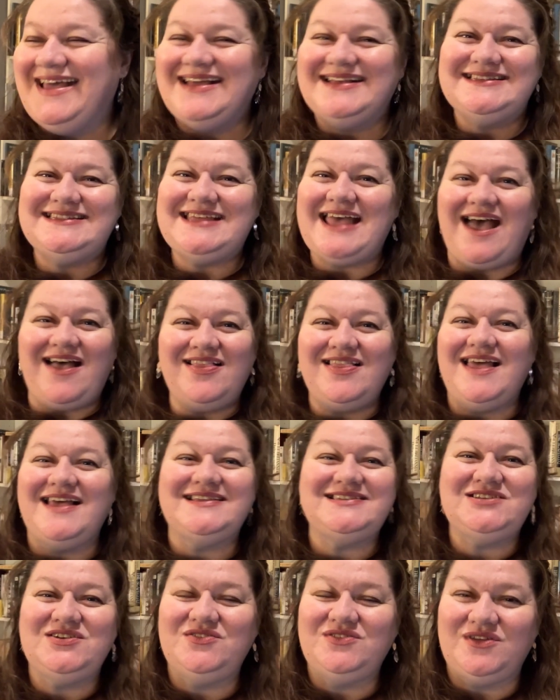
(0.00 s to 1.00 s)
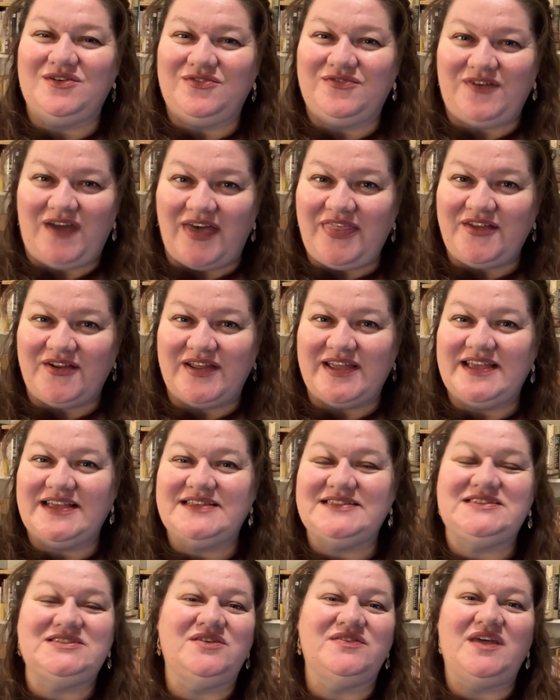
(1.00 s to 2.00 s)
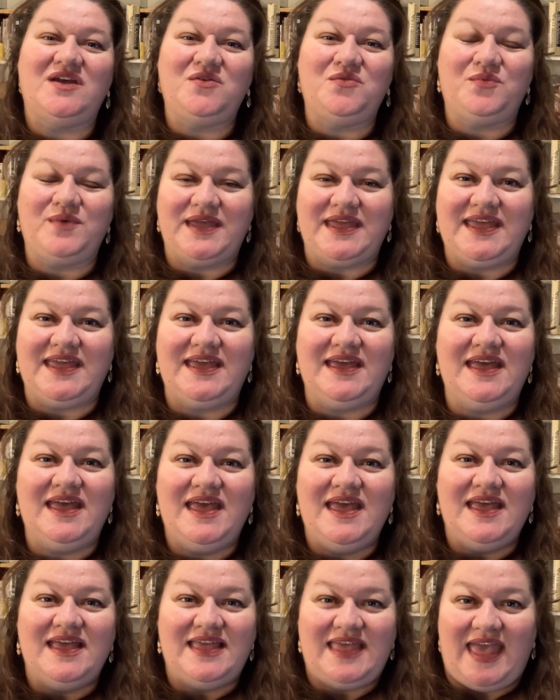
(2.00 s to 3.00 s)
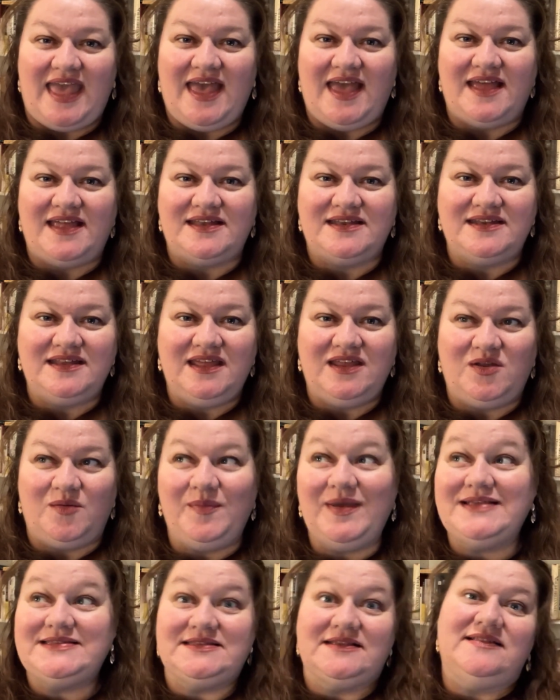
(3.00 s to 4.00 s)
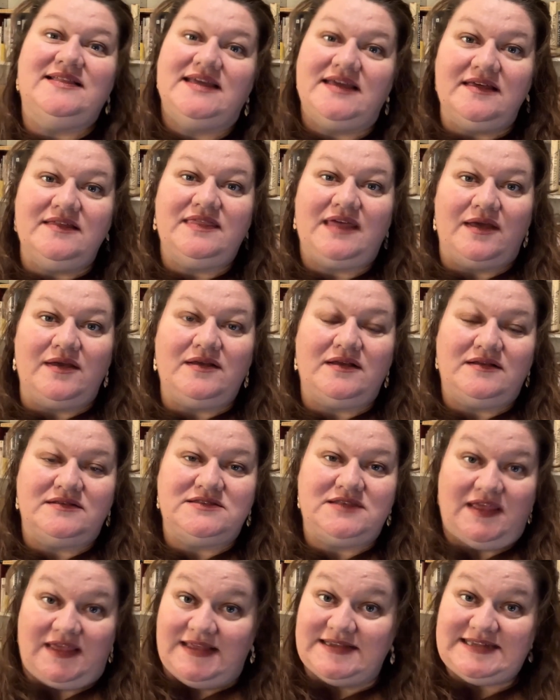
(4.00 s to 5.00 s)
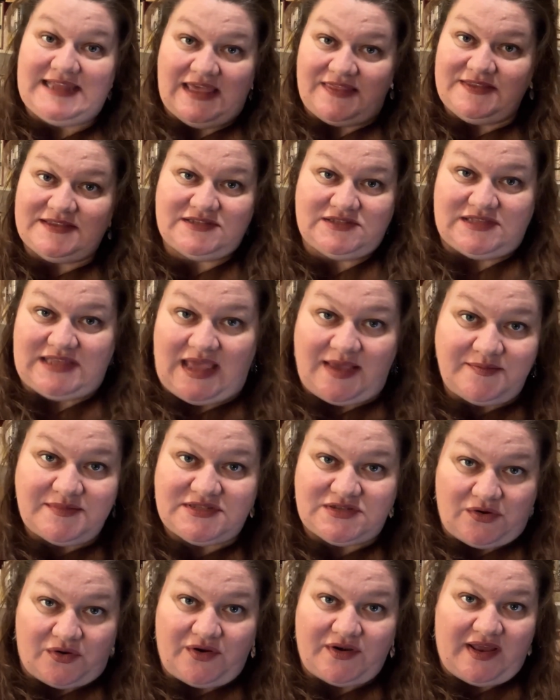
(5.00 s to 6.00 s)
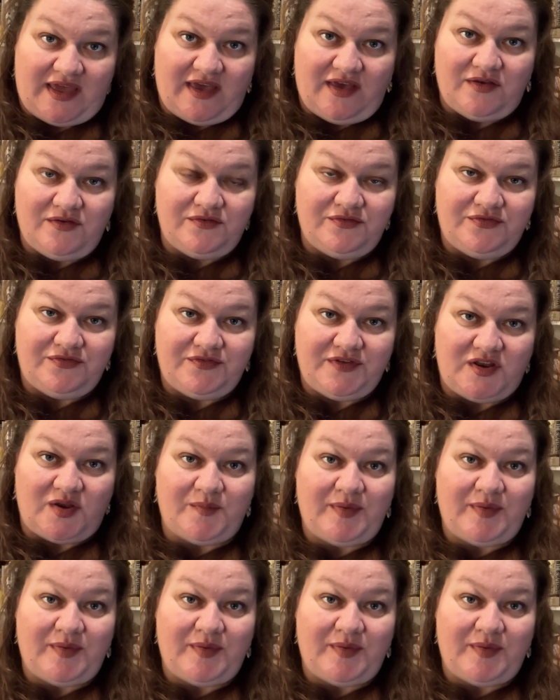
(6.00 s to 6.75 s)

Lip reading: Tell us who the father is so that we can, basically they can take the same sort of,